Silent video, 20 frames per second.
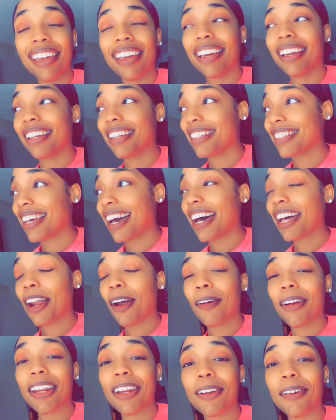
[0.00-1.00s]
Because God
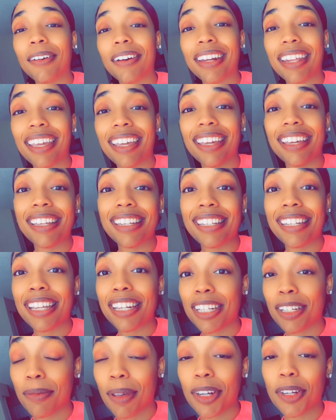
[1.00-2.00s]
already doing his. Let's
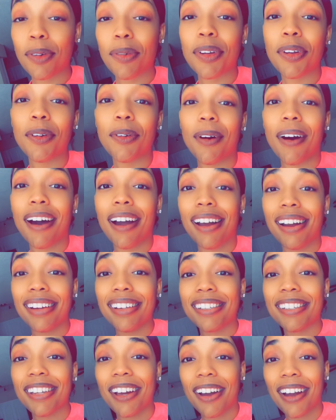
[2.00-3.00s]
just make sure we do
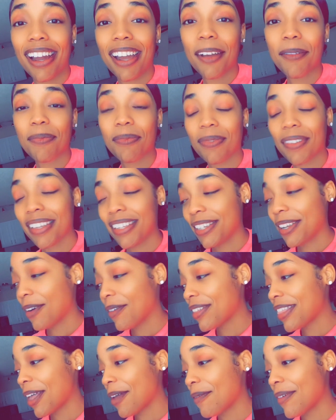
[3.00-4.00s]
ours. All right? So
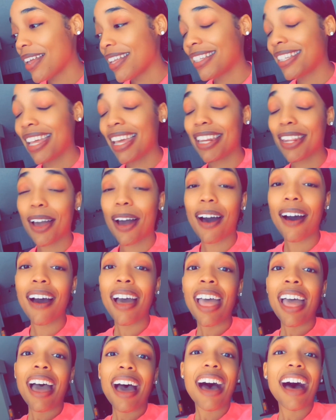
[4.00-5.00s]
with that being said, y'all,
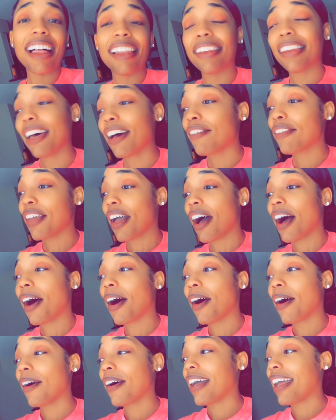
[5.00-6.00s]
I love
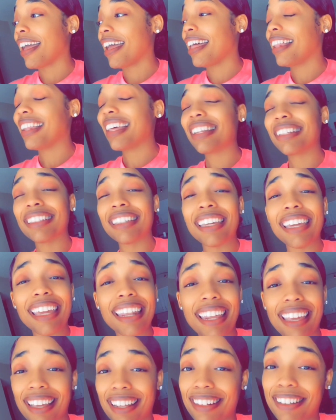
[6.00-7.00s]
y'all and let's get
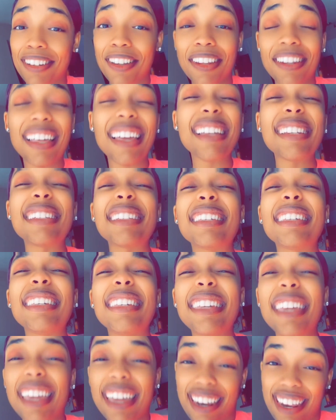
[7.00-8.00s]
it. Let's
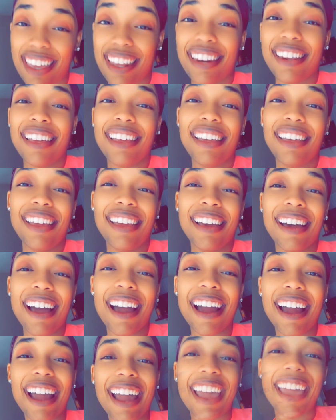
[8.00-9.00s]
get it.
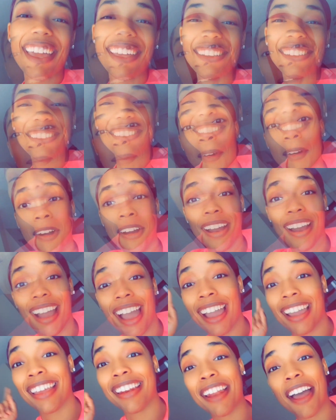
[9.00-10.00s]
All right, y'all more.
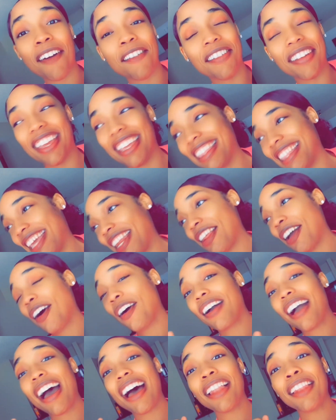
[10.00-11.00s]
I cannot forget that,
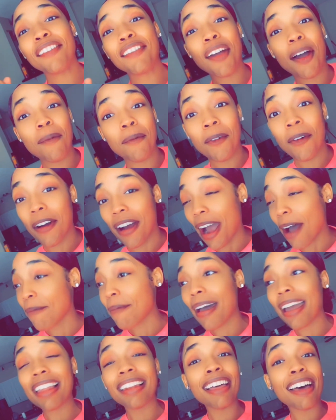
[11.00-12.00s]
y'all. God love y'all more. I
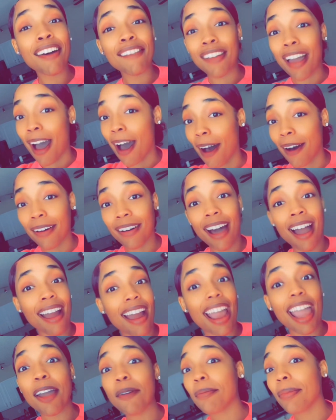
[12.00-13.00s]
might love y'all, all
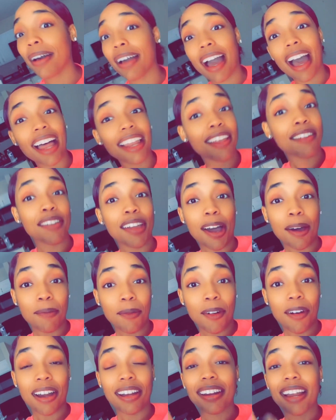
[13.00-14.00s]
right, but God love y'all
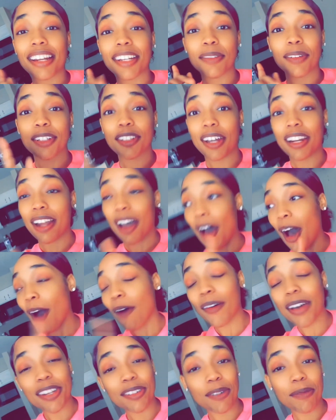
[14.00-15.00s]
more. I just want y'all to
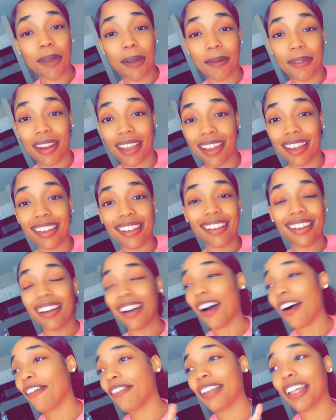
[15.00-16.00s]
always remember that.
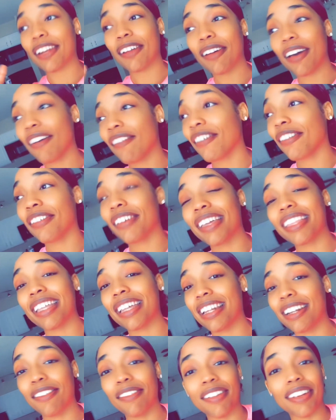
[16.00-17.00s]
Hopefully, I don't ever forget
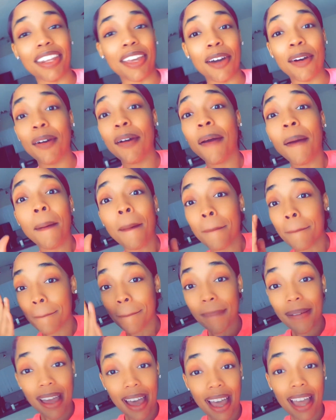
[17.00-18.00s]
it in the video.
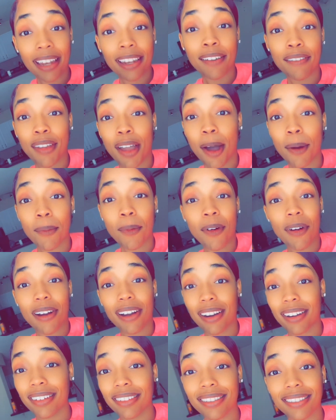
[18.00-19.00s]
God love y'all
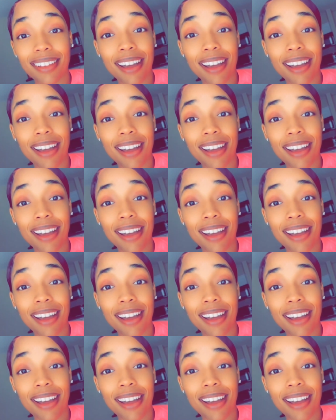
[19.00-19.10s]
more.